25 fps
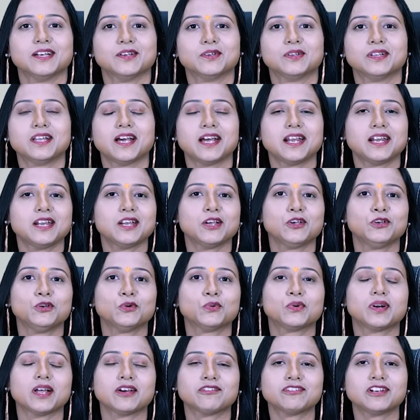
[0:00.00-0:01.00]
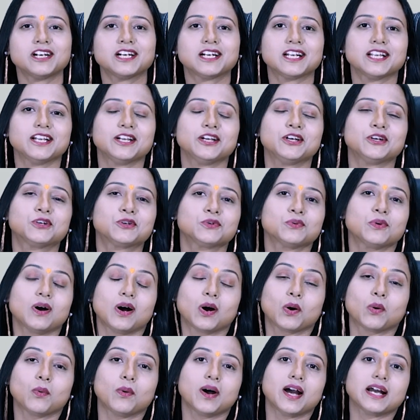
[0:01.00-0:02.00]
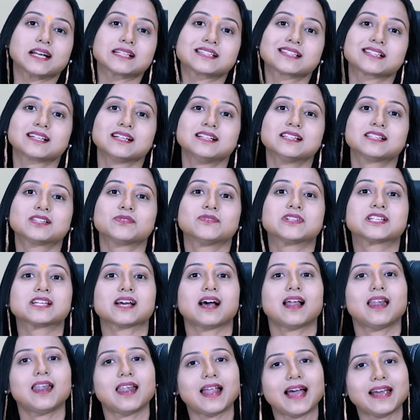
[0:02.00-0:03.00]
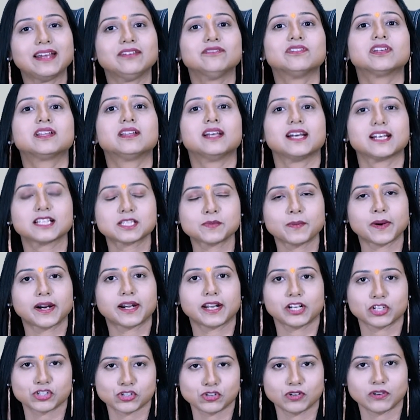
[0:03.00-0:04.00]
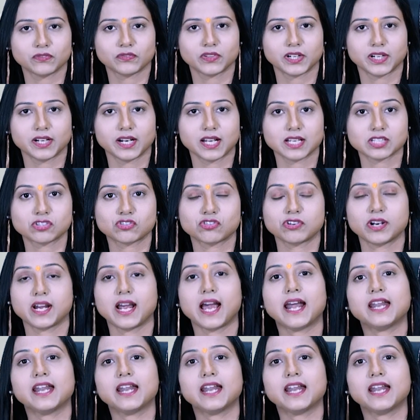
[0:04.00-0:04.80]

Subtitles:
then you definitely need to acquire skills which align with the expectation of the industry.